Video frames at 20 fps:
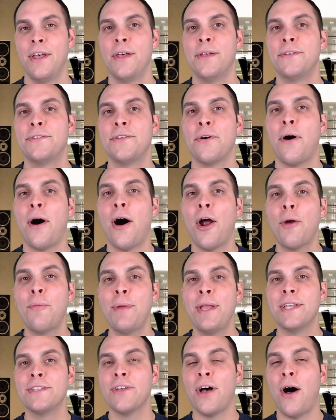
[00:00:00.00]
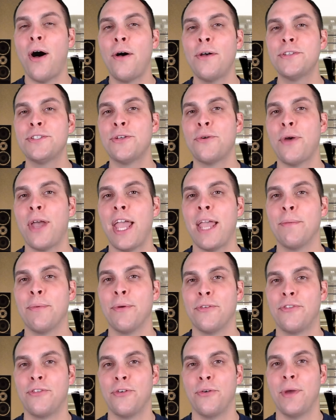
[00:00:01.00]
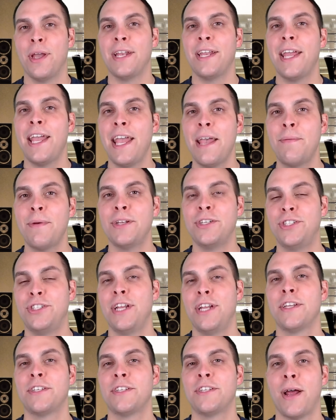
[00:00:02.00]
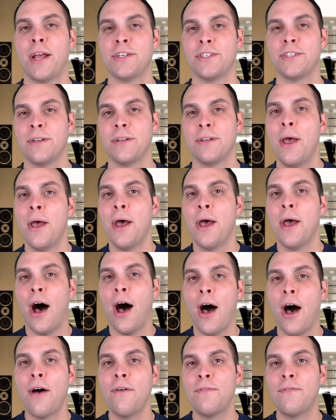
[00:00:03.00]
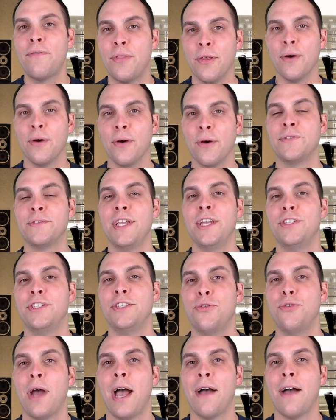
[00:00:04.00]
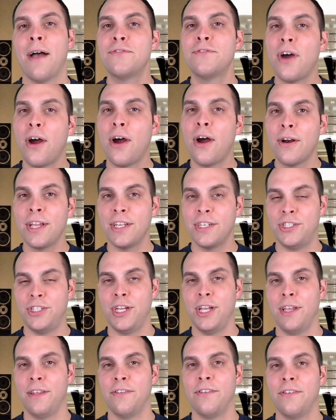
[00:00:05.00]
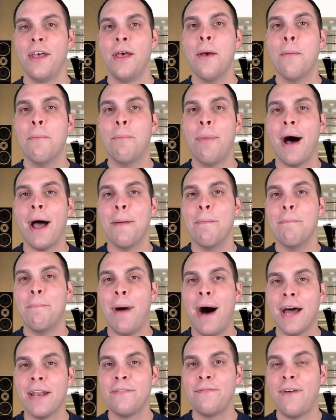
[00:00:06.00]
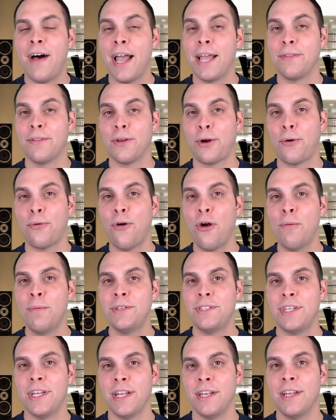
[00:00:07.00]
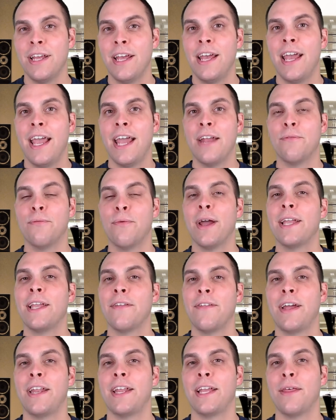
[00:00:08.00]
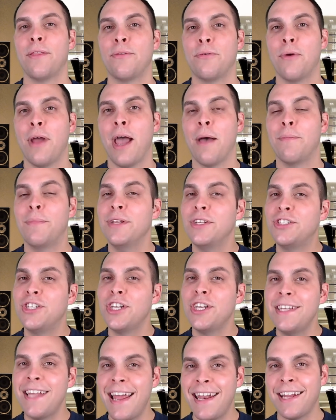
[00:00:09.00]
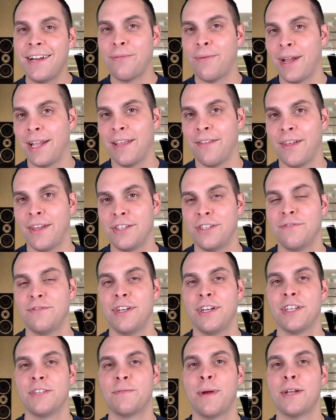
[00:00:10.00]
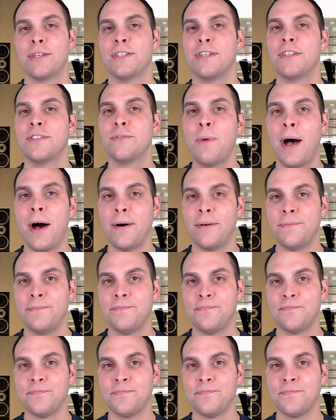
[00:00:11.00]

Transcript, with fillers: So Rb is also able to inhibit gene expression of those E2F target genes by modifying the chromatin and regulating it through epigenetic regulation of gene expression as well.